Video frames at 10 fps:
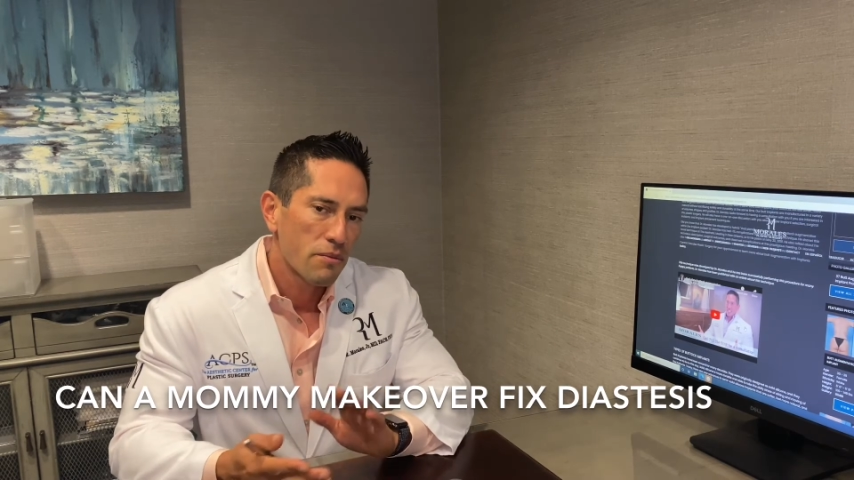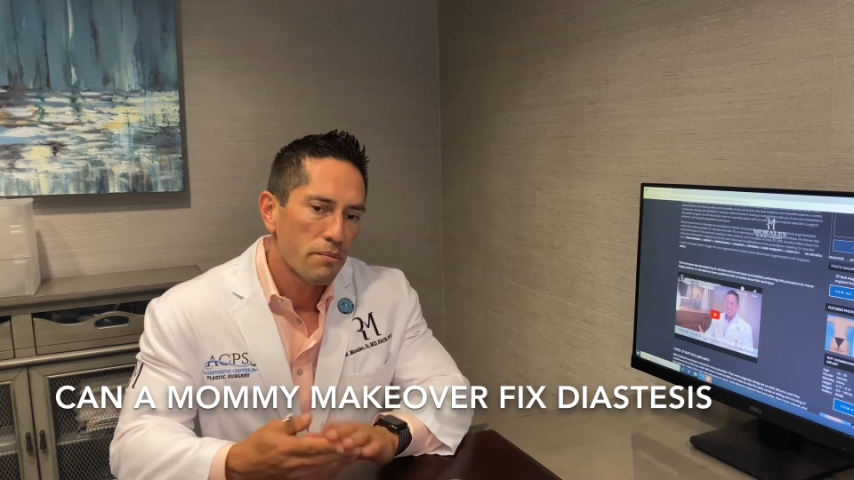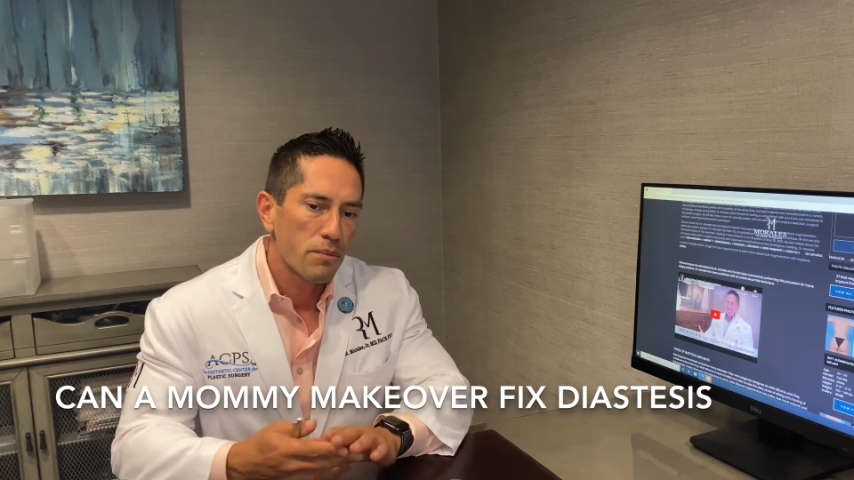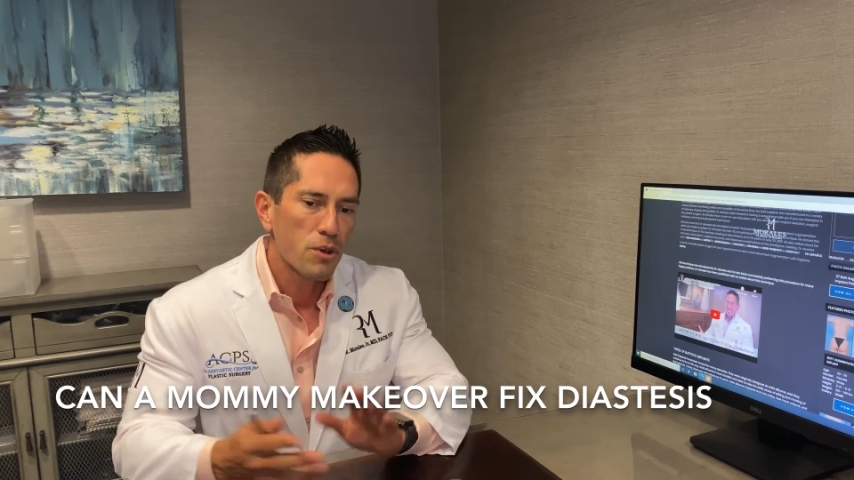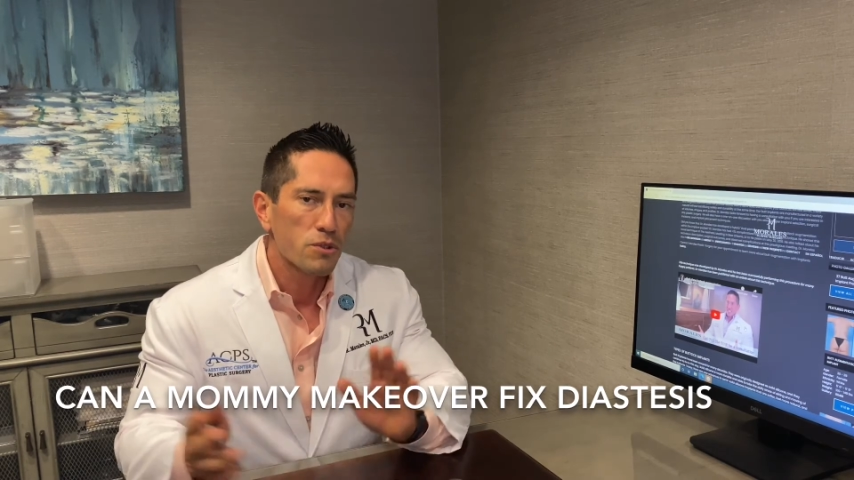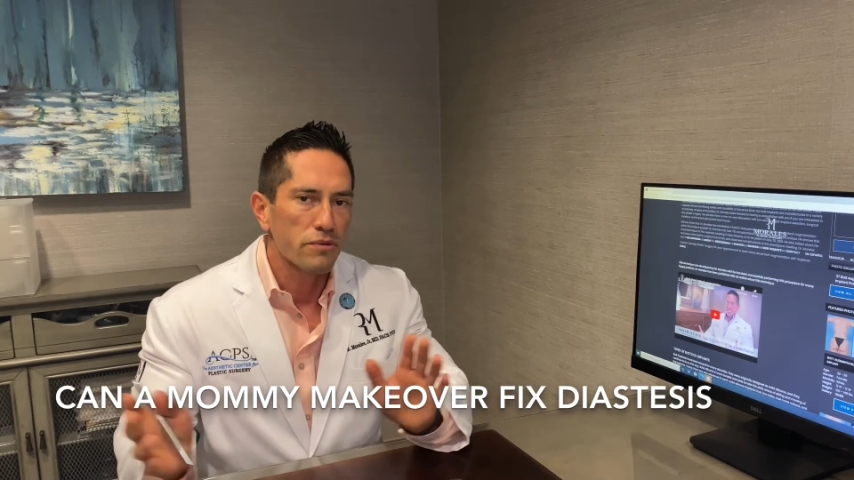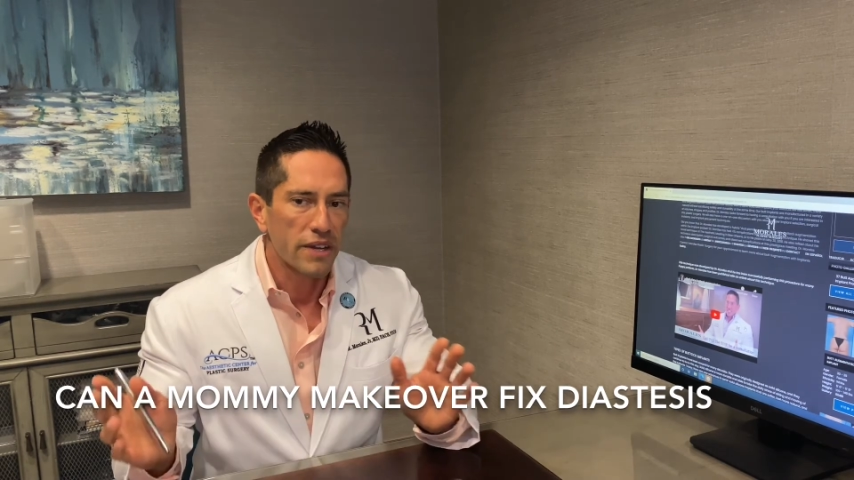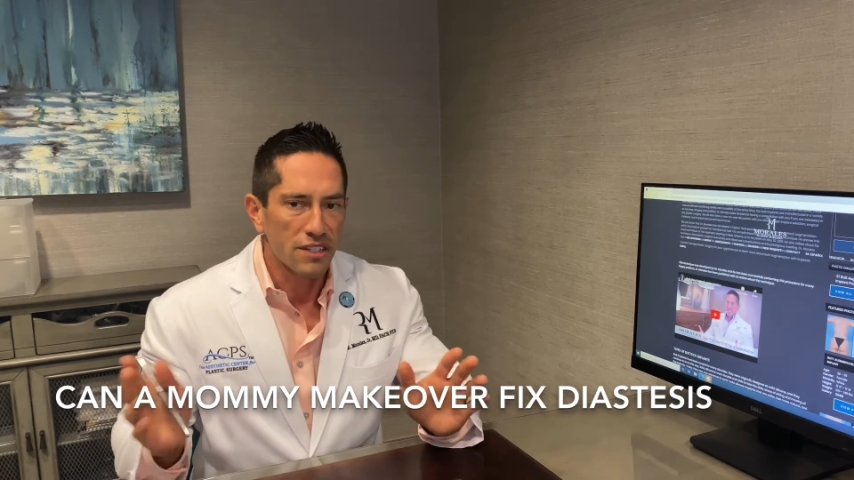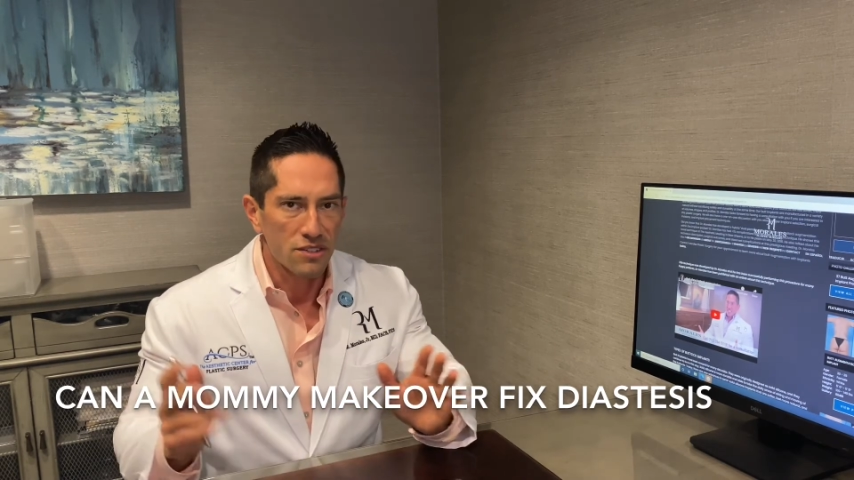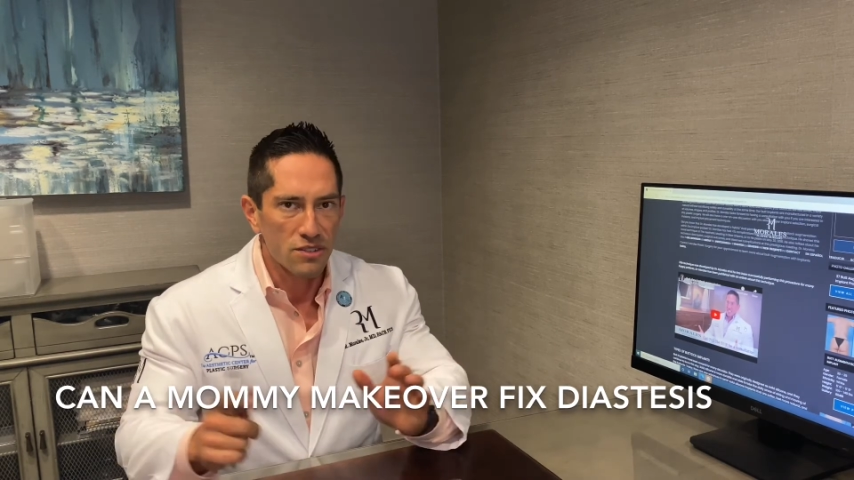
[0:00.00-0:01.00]
multiple
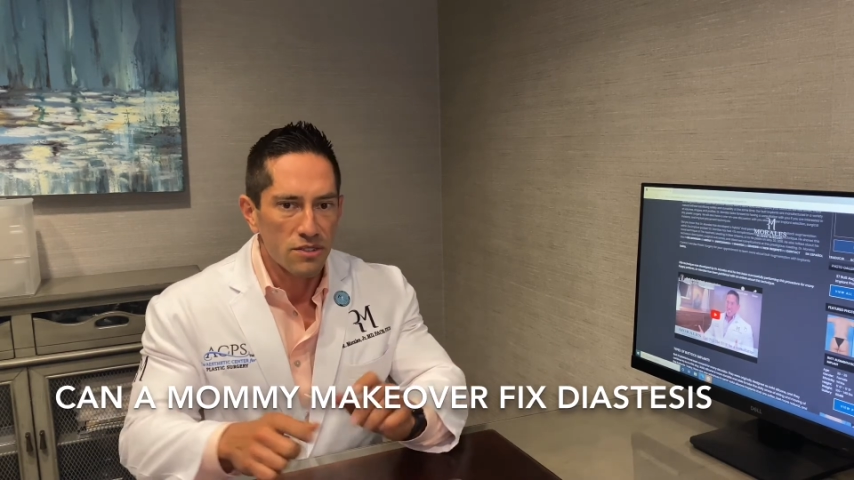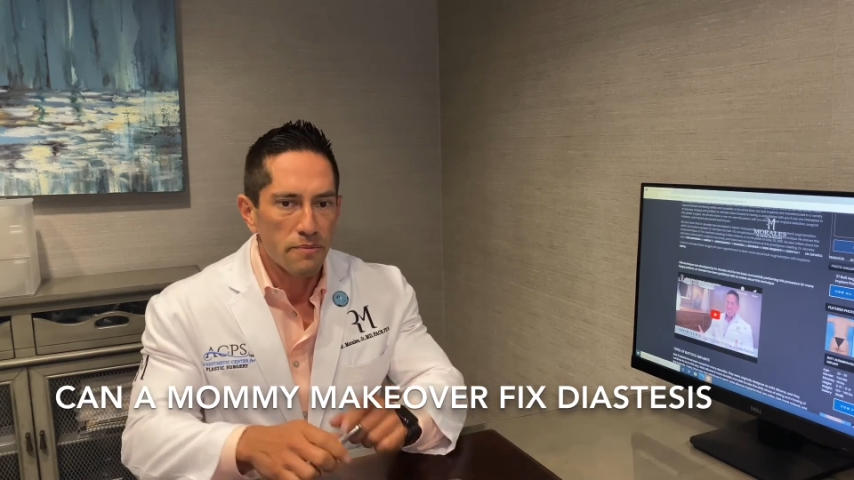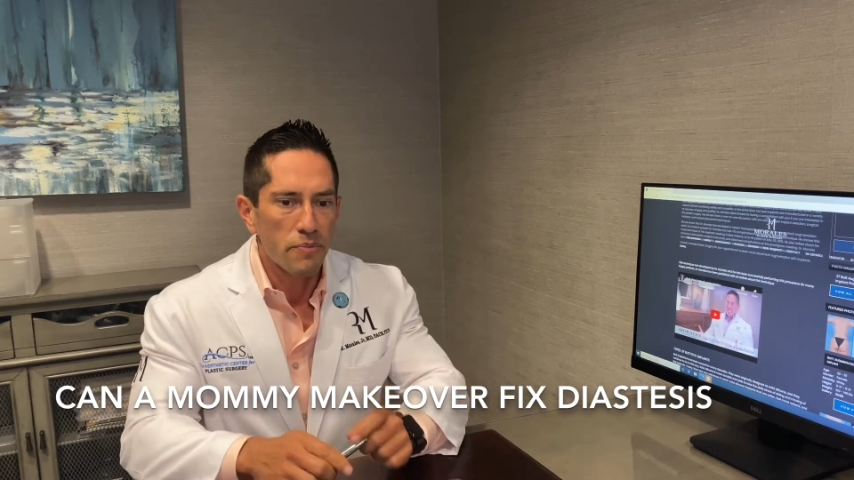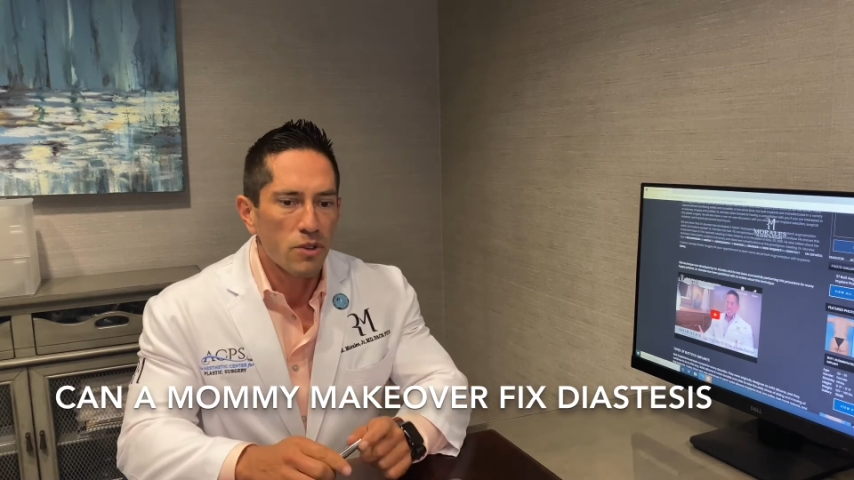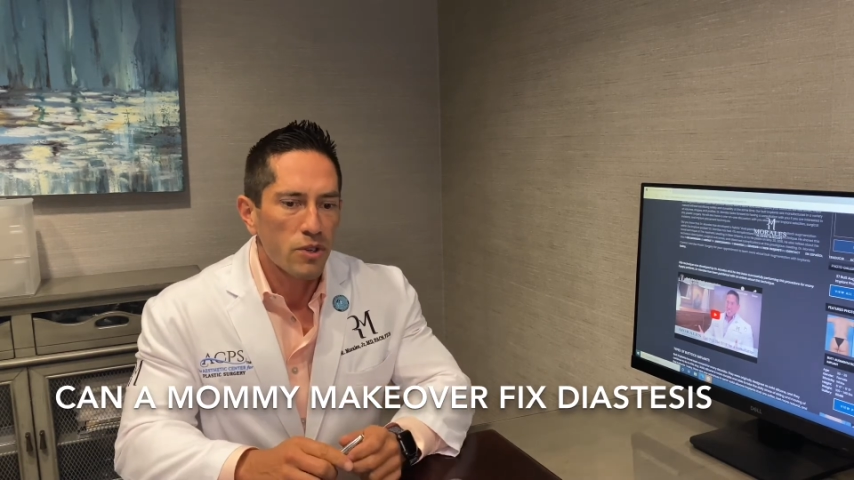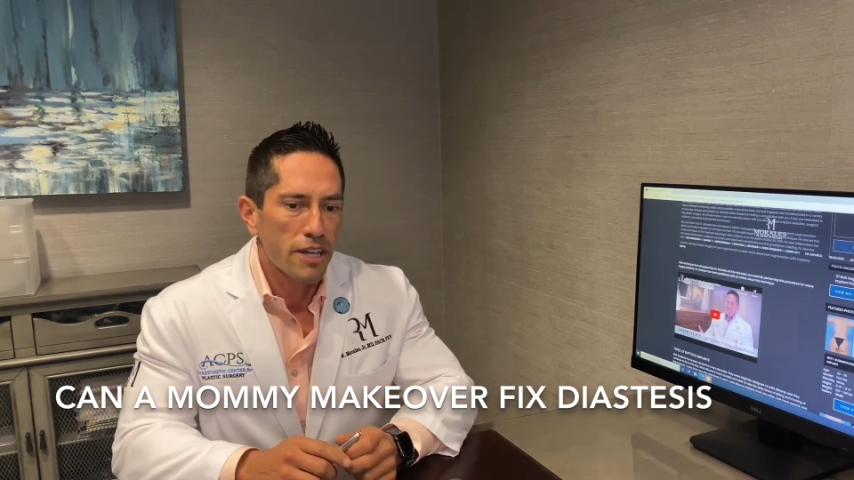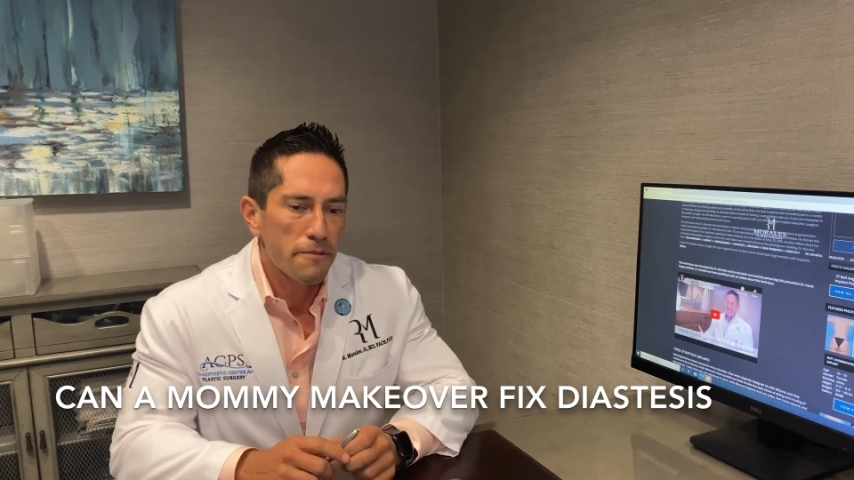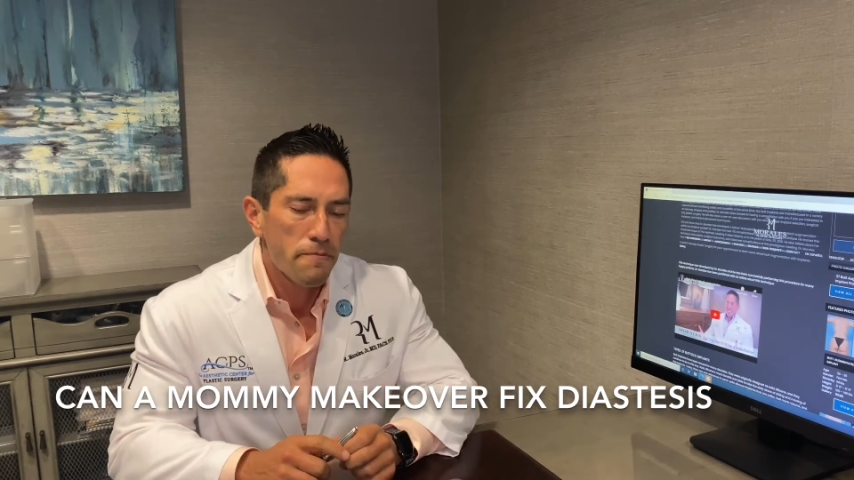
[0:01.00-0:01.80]
factors, okay?